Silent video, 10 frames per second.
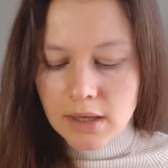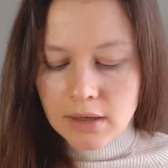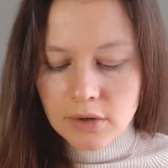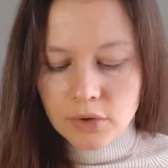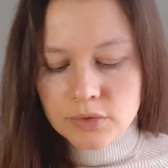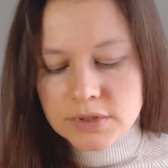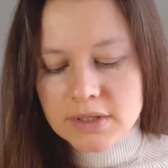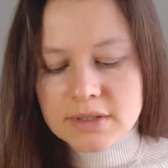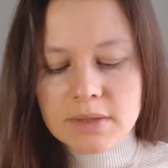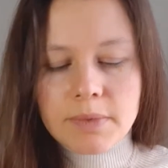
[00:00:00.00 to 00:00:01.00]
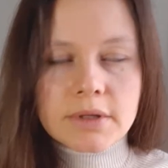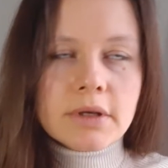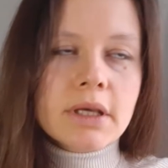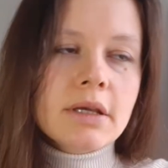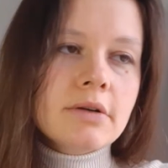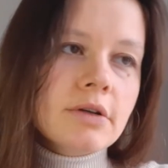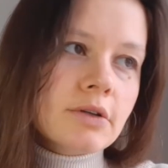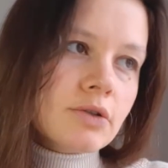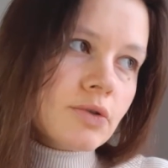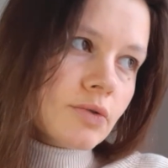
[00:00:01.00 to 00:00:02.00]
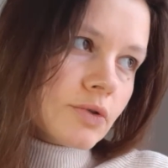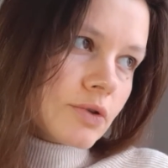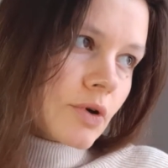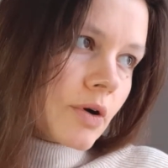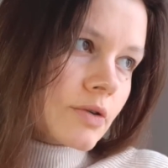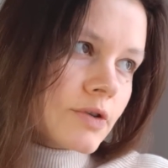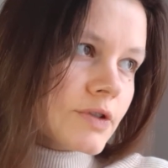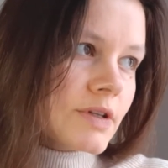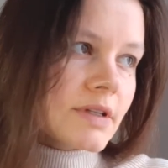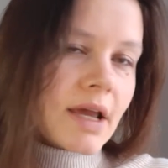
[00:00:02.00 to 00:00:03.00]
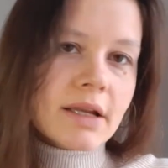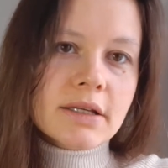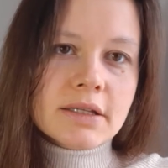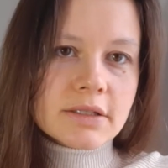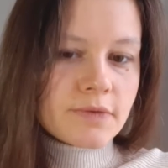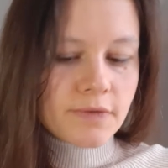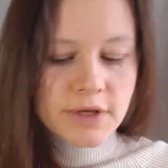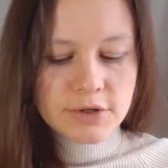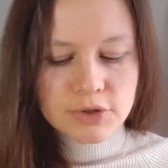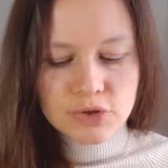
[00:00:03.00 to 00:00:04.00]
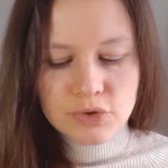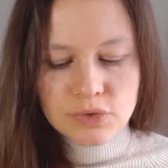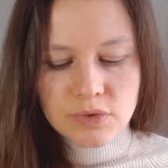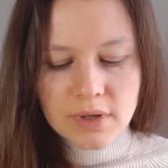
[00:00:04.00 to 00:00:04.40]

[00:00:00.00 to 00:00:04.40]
uh, who sings a panegyric to Socrates and his virtue,